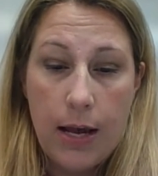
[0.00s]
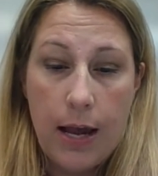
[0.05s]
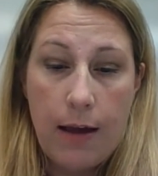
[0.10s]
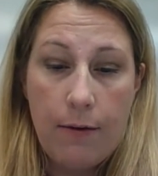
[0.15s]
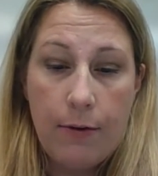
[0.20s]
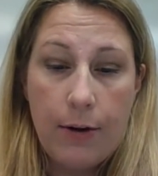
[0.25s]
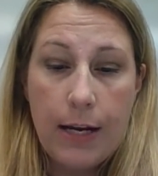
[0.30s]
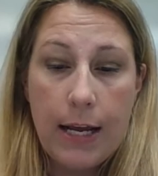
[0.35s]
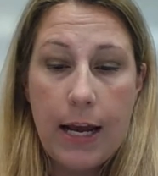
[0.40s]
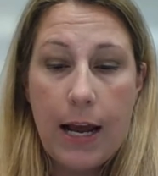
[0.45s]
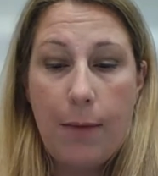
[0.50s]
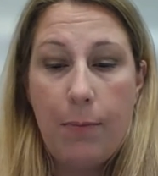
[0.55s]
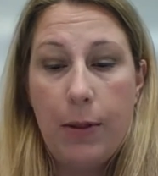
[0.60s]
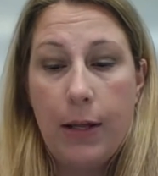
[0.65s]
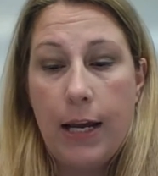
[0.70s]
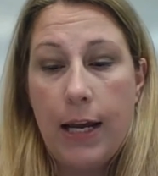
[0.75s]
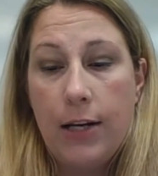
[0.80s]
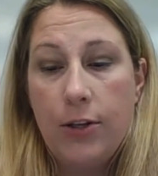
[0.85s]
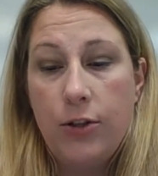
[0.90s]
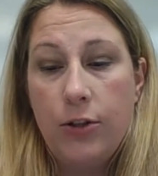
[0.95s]
everyday
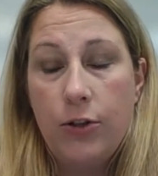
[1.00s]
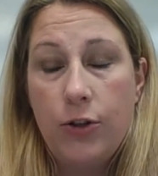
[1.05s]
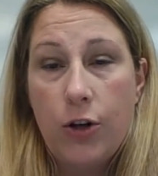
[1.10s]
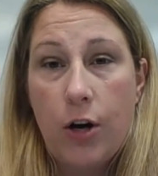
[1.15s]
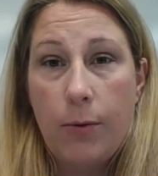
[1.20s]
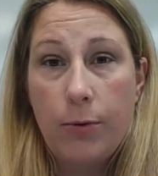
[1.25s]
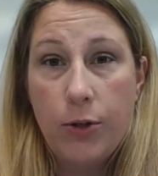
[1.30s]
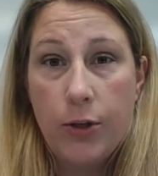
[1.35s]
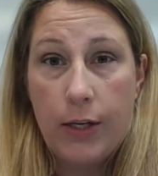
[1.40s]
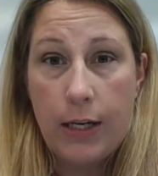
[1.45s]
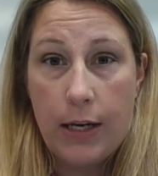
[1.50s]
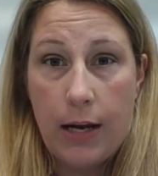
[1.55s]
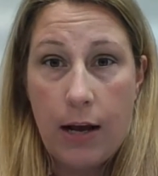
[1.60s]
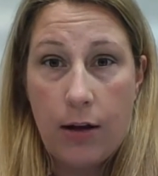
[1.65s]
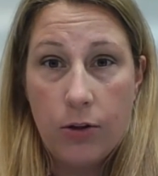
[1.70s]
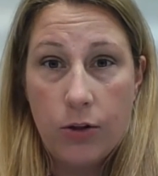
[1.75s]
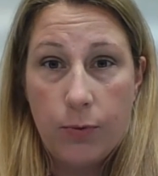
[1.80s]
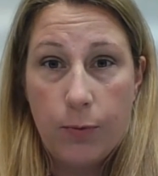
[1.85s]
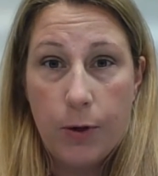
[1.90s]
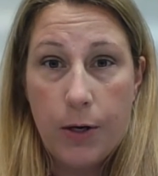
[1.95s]
applications, geometry, and
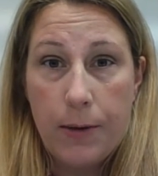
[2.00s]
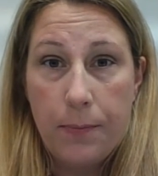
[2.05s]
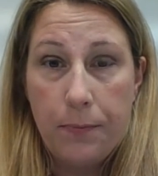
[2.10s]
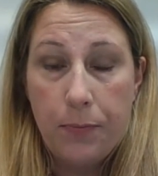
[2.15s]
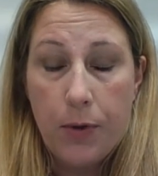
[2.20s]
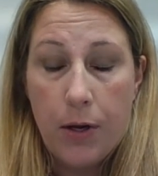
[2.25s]
algebra.